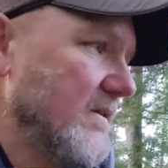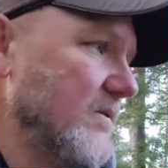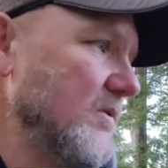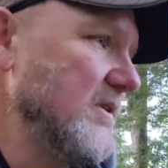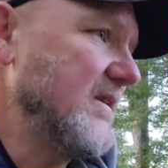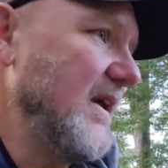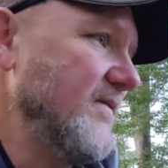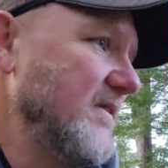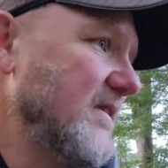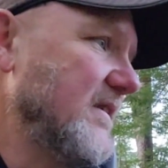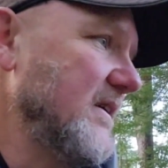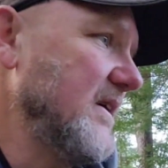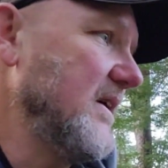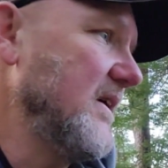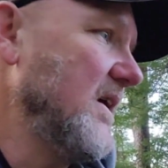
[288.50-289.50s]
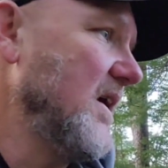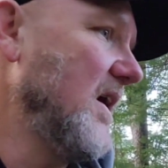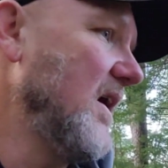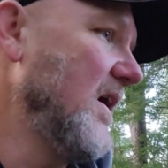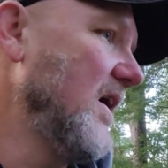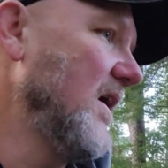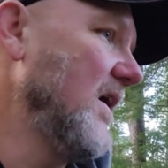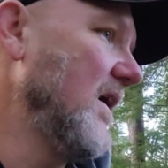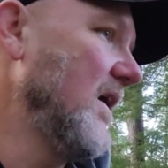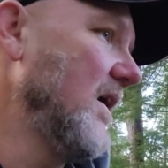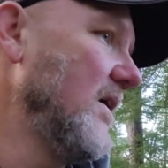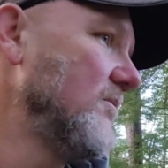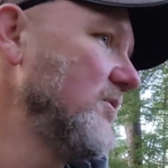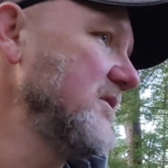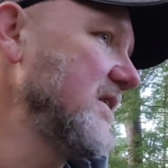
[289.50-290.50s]
we'll just have to see
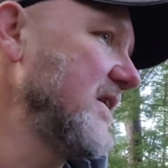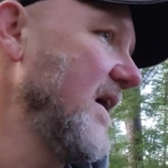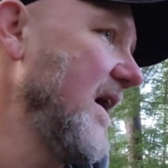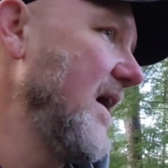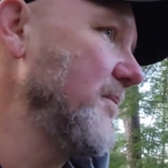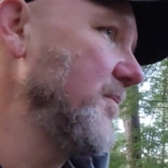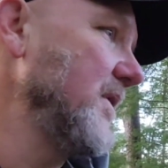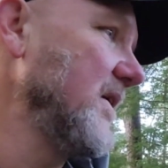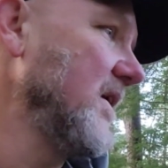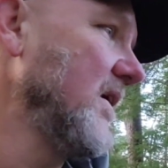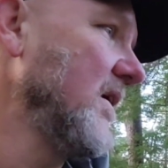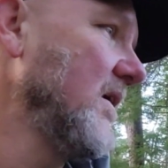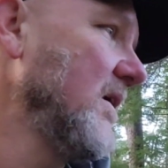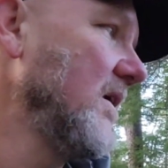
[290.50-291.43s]
what's going to happen.